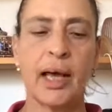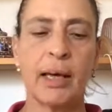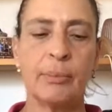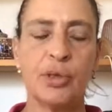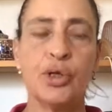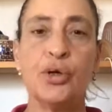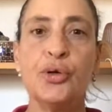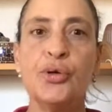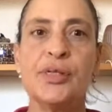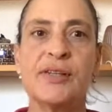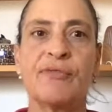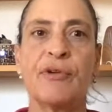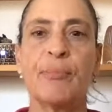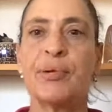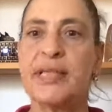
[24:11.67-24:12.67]
used
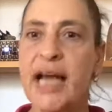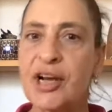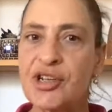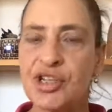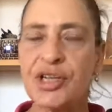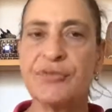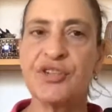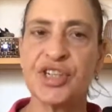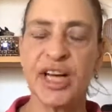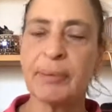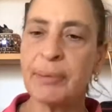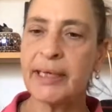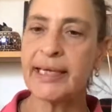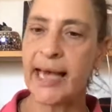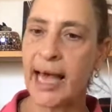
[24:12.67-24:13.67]
for production of sheep
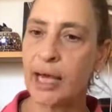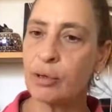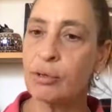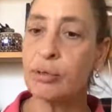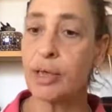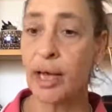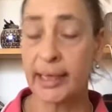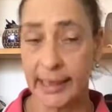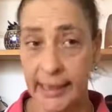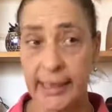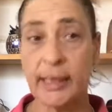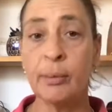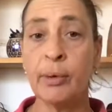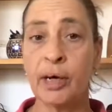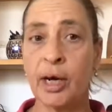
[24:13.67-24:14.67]
and cattle, like
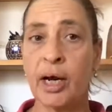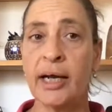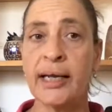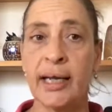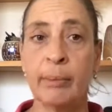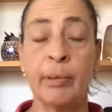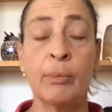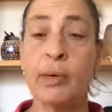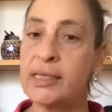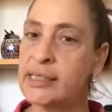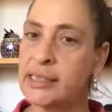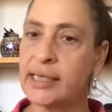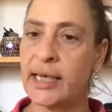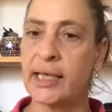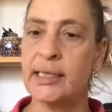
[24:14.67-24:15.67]
here where I am. And
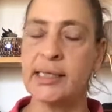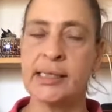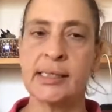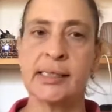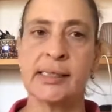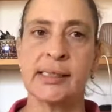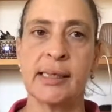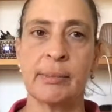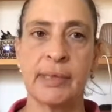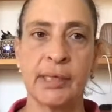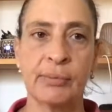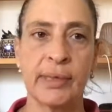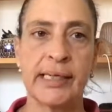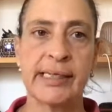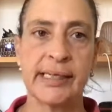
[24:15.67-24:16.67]
once again, this is
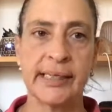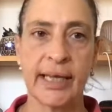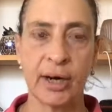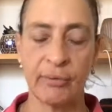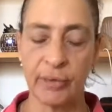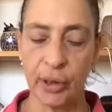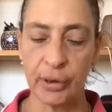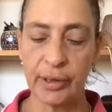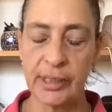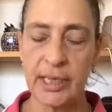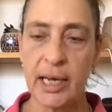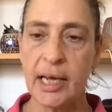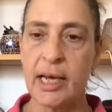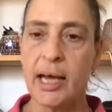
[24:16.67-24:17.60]
something recent that I've learned.